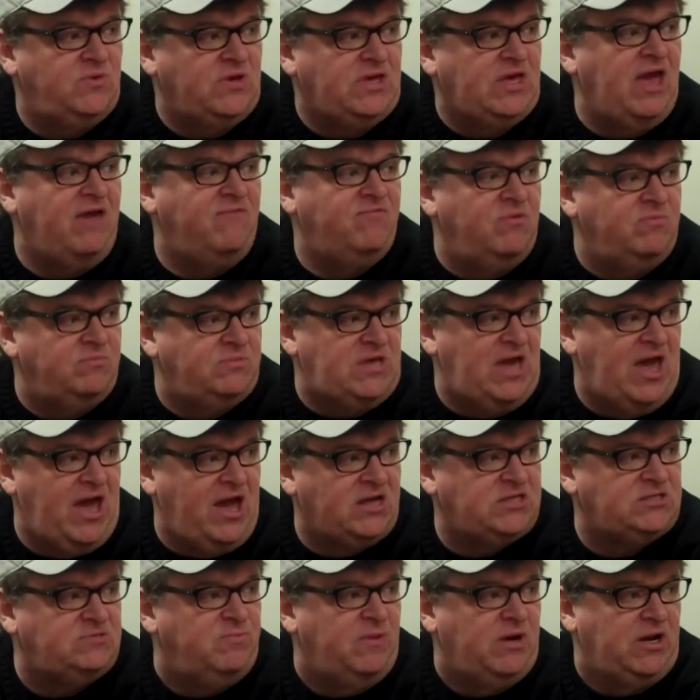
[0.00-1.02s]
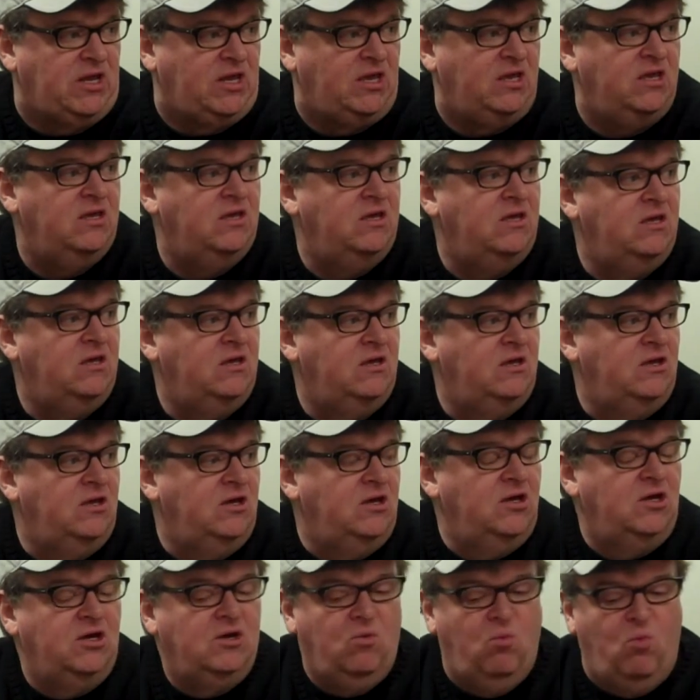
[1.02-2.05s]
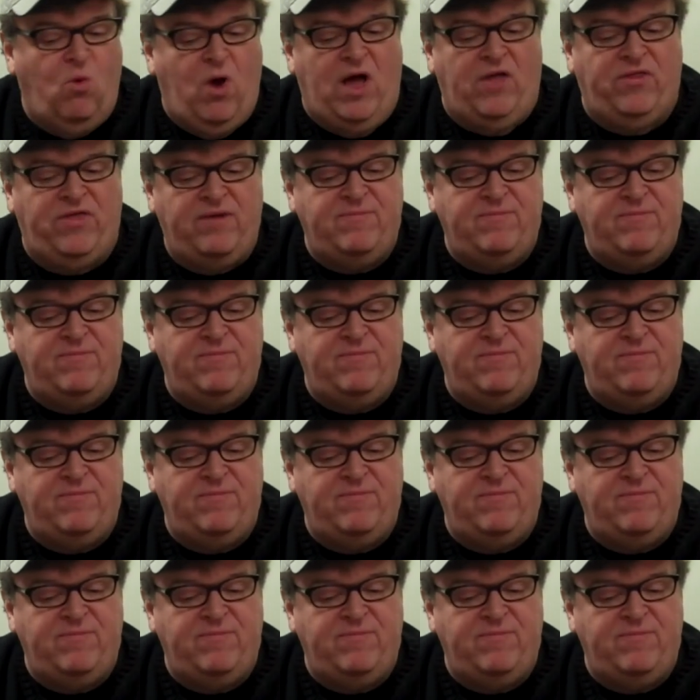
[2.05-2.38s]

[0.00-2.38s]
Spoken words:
We gave them tax money while